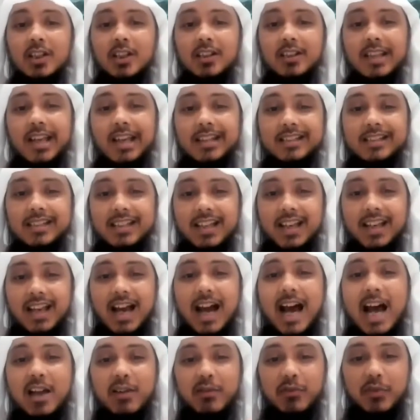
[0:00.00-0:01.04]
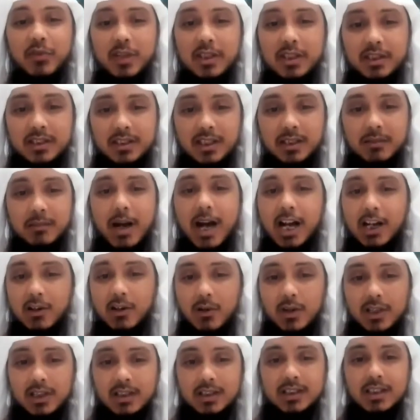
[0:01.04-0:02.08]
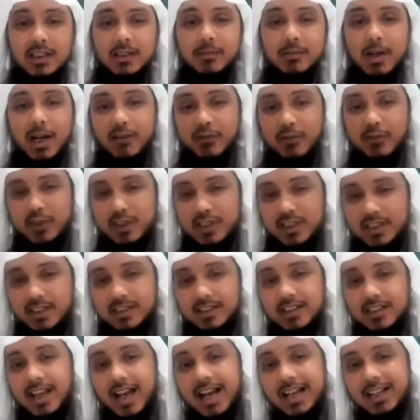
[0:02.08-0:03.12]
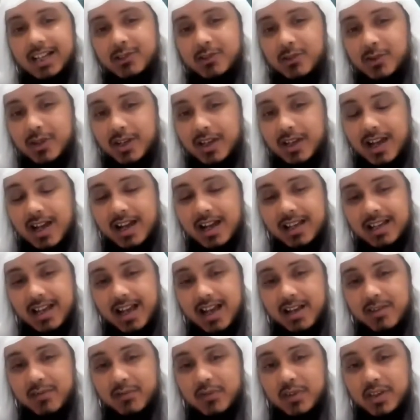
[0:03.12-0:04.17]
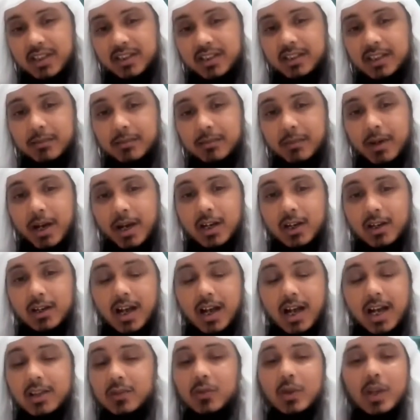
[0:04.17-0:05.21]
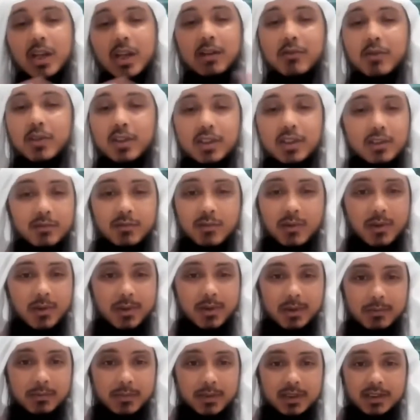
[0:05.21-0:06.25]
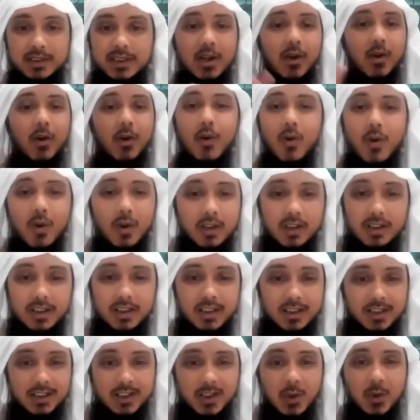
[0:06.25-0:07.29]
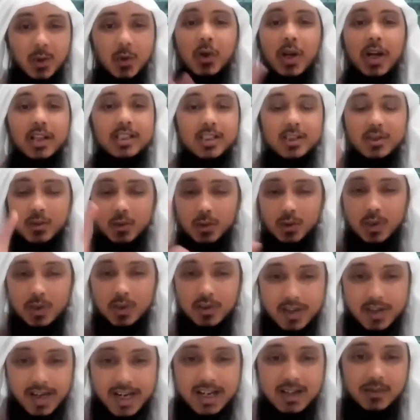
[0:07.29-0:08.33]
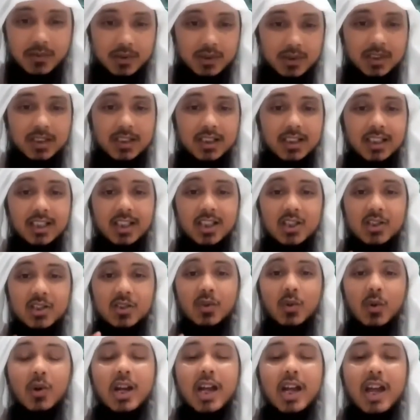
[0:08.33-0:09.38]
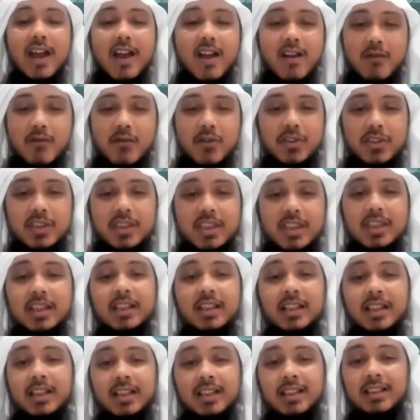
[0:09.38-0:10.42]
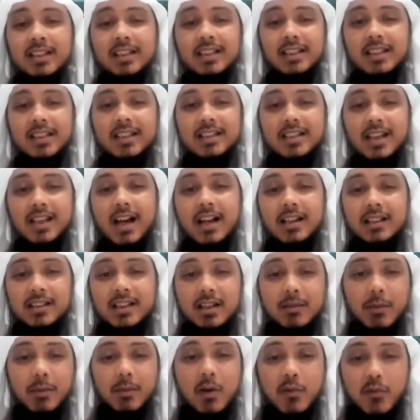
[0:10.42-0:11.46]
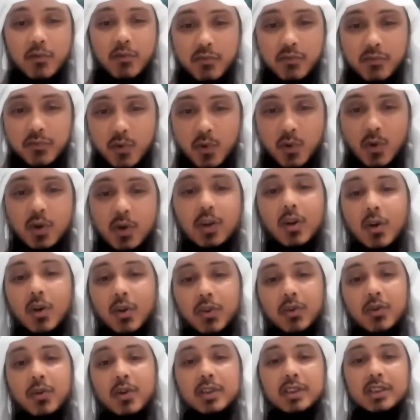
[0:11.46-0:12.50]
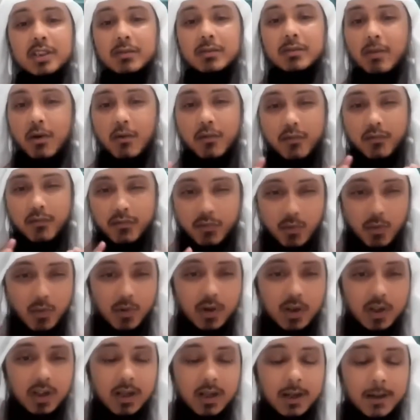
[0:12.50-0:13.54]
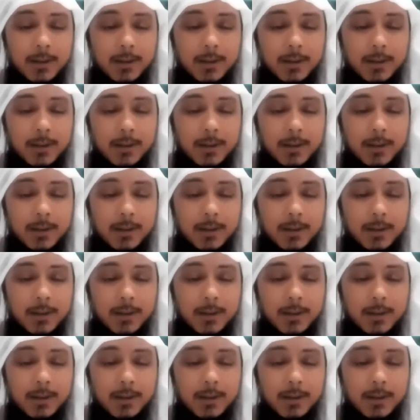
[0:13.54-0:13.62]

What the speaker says: that I feed them, I create them, I facilitate, I feed them, I do everything for them. They all, just look around. Everything is under my full authority, my full